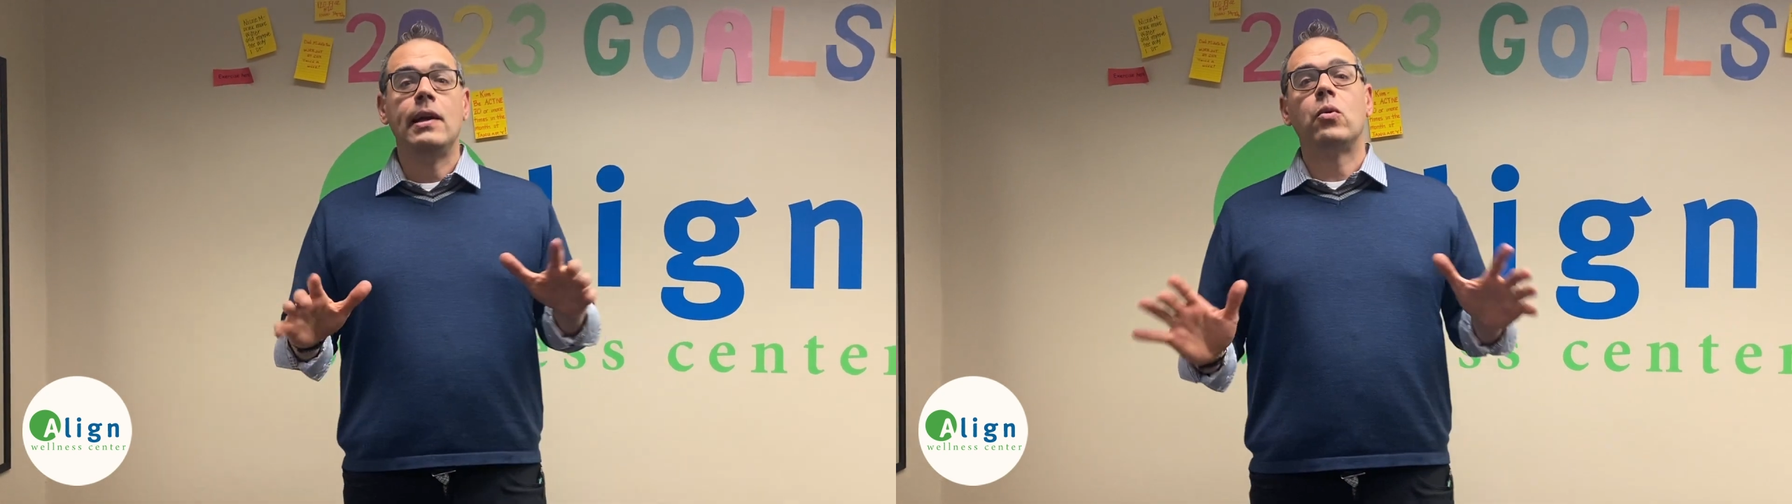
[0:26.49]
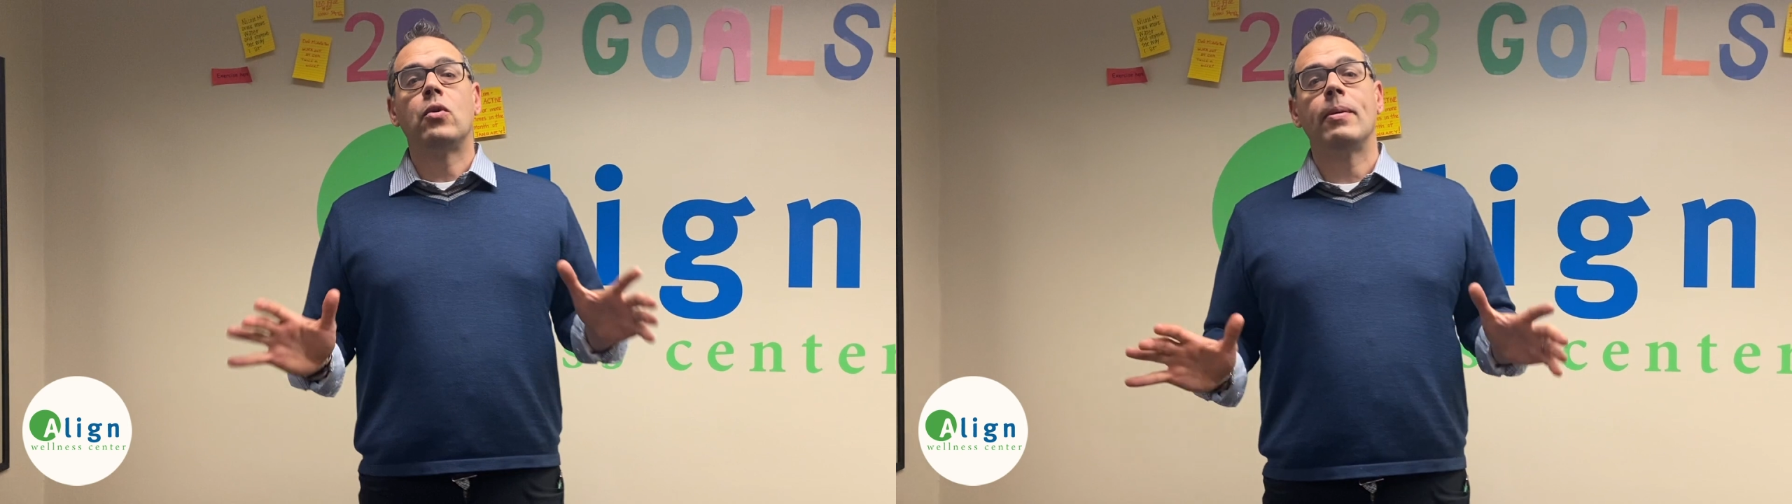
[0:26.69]

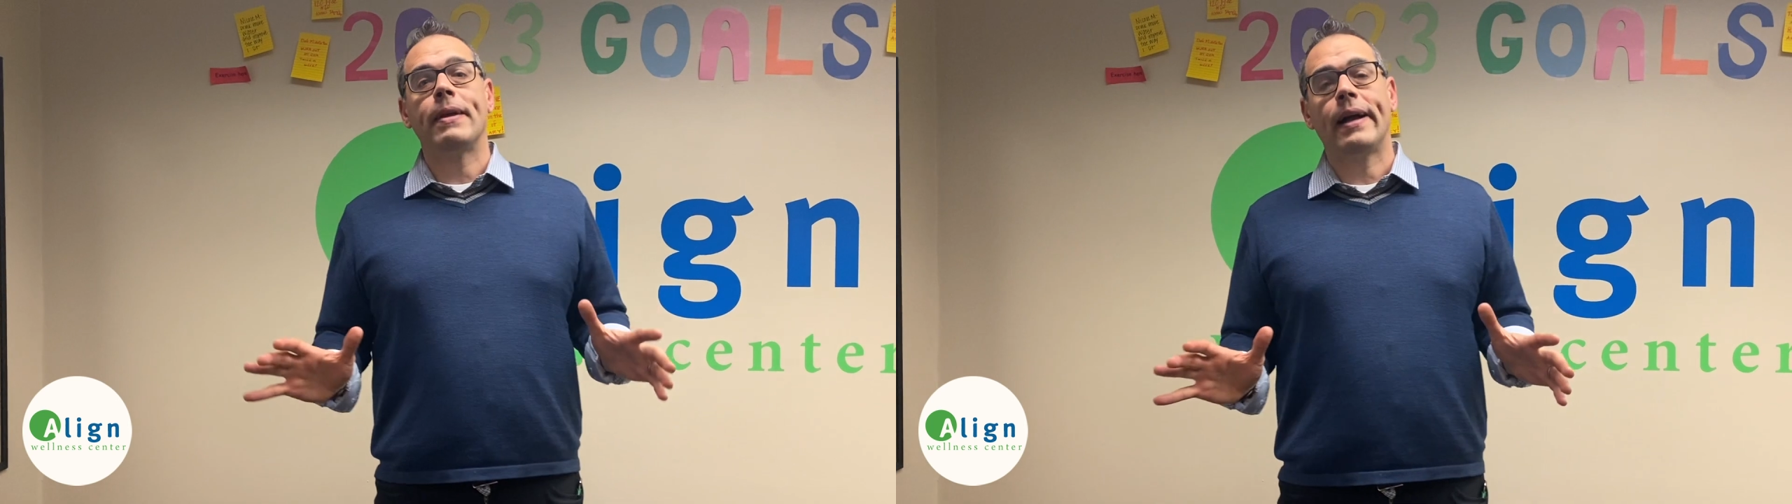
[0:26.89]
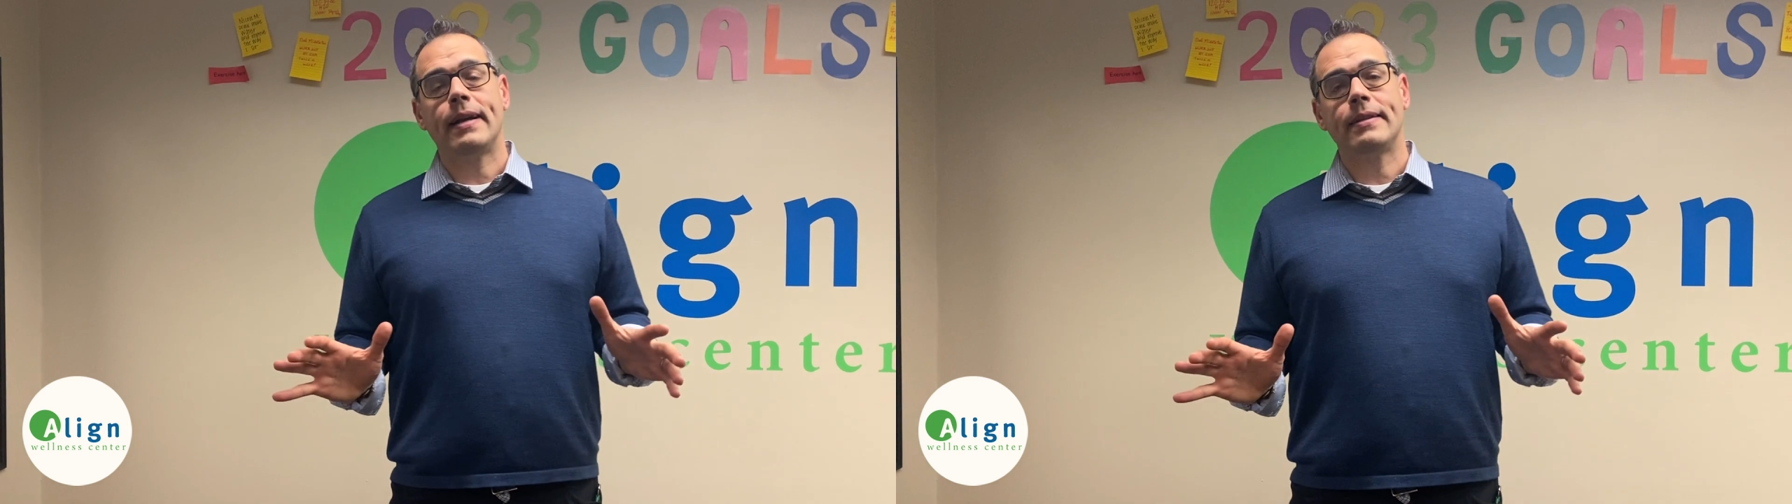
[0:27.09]
where I'm
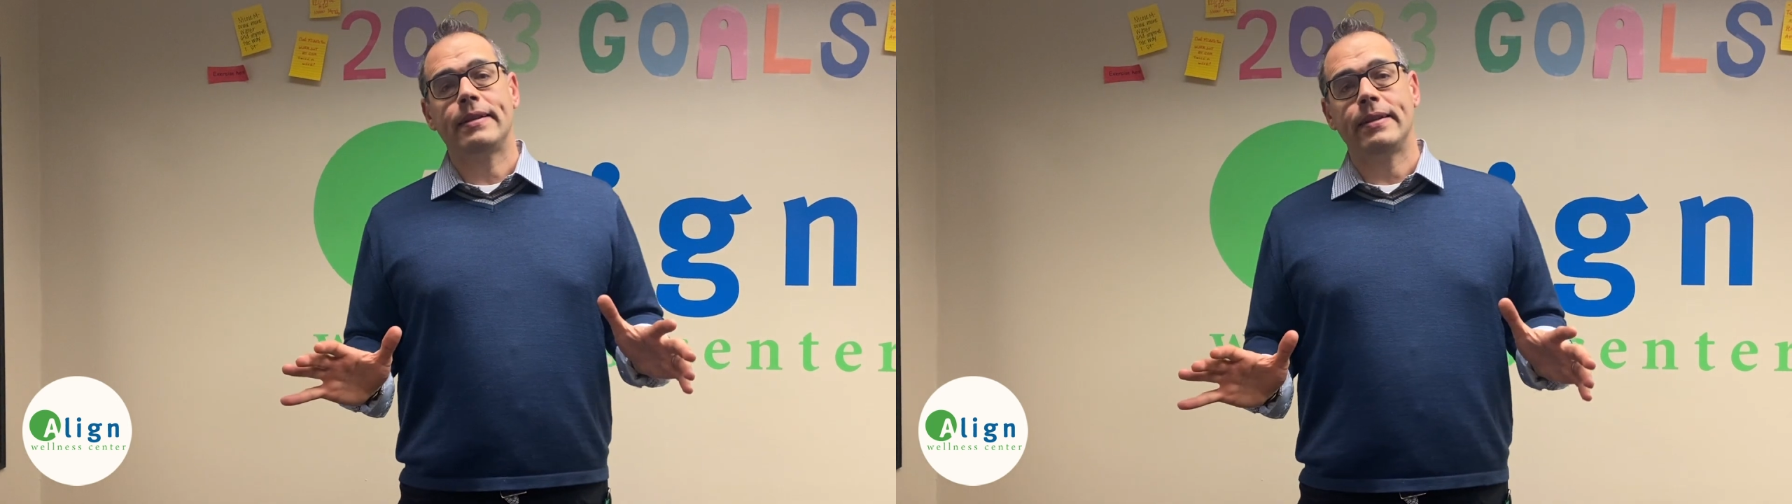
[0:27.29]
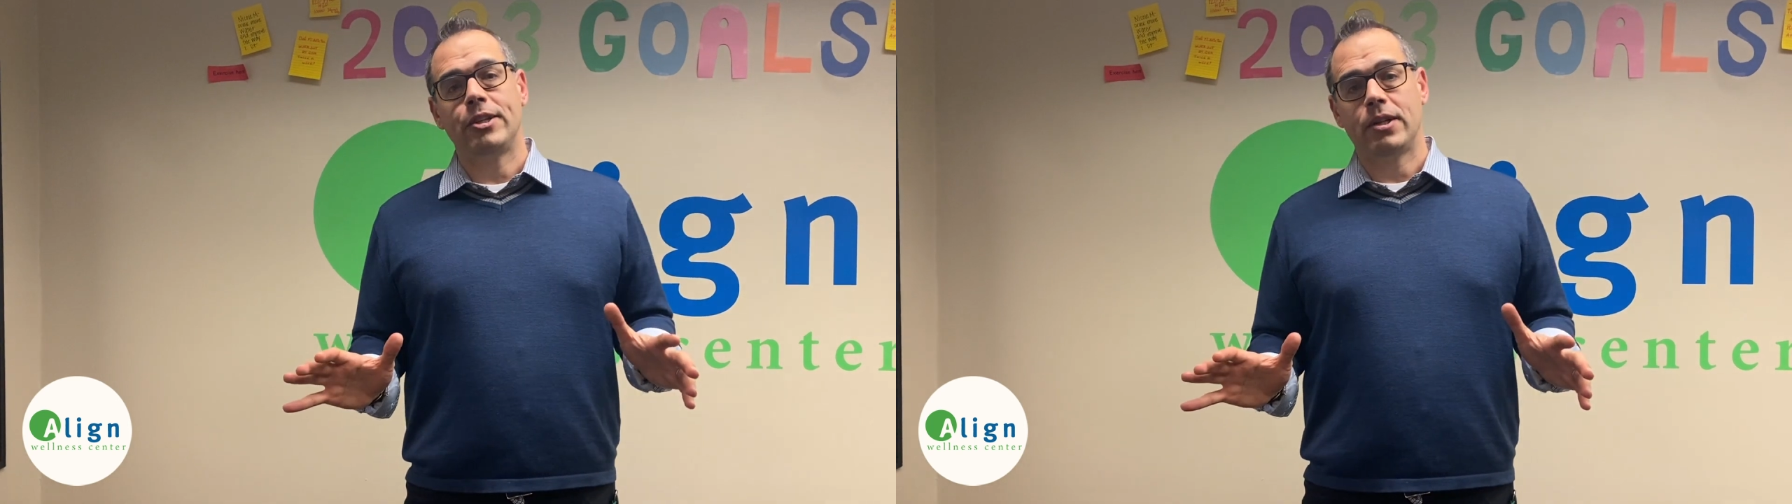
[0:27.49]

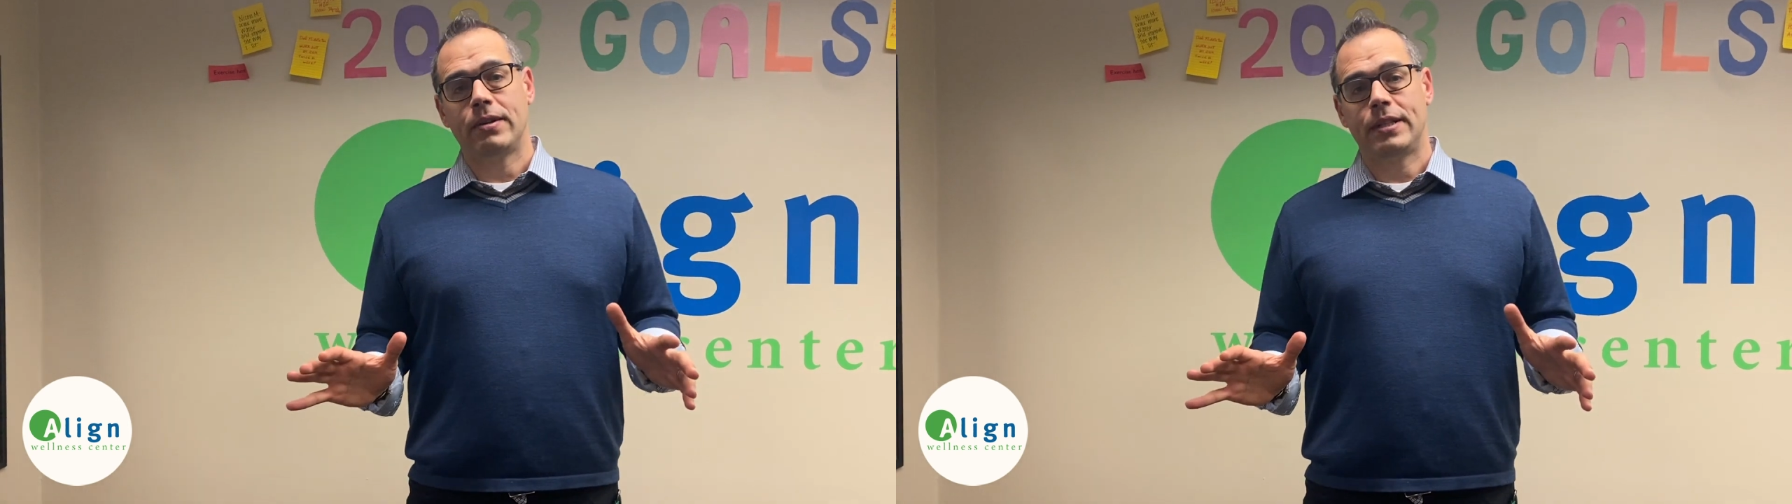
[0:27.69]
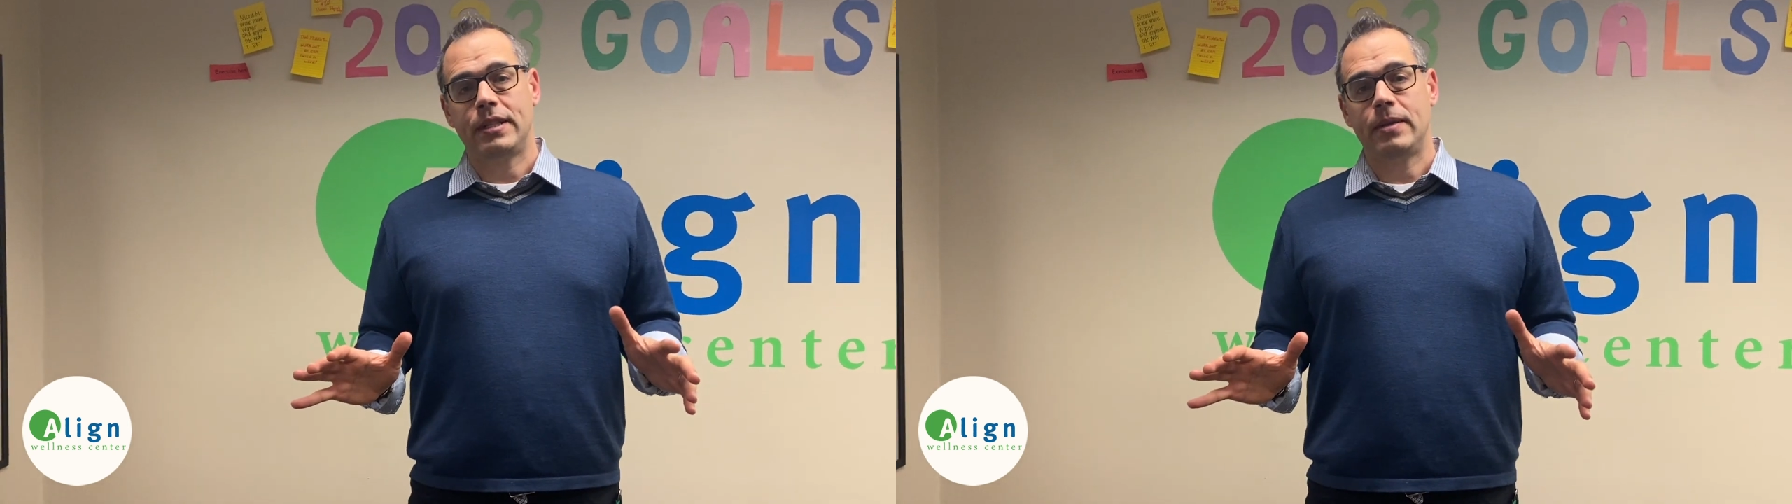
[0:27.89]
constantly
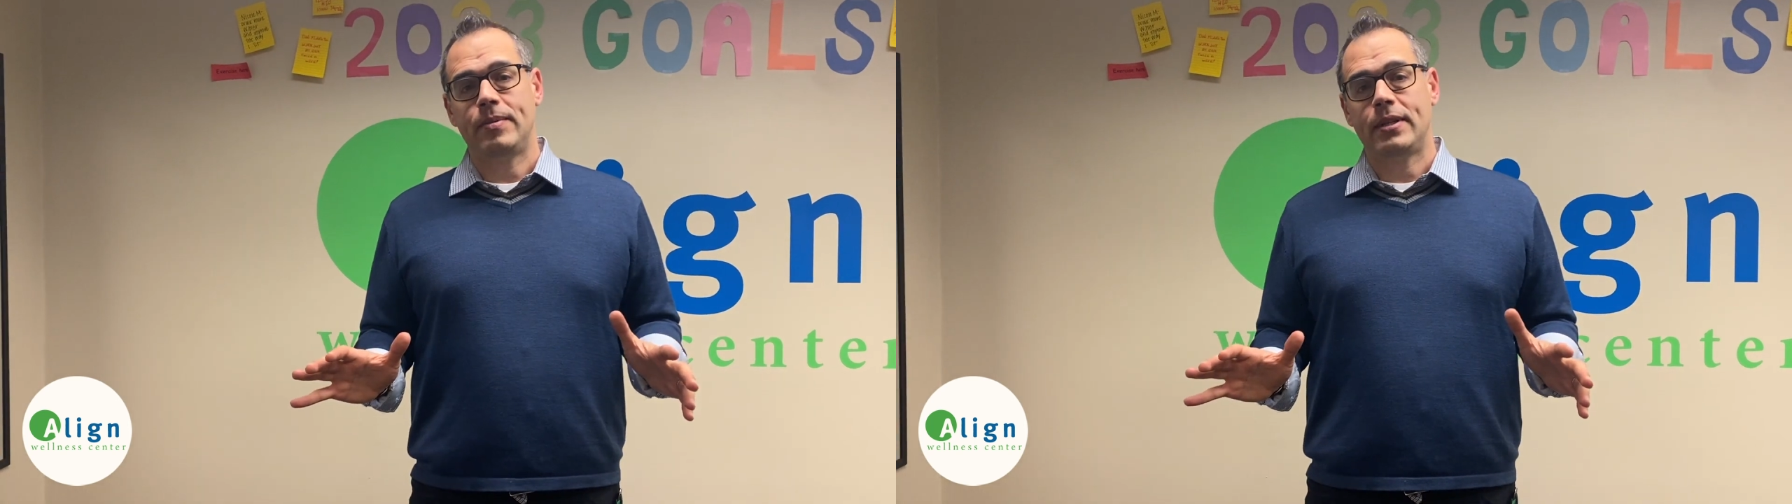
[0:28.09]
sharing tips,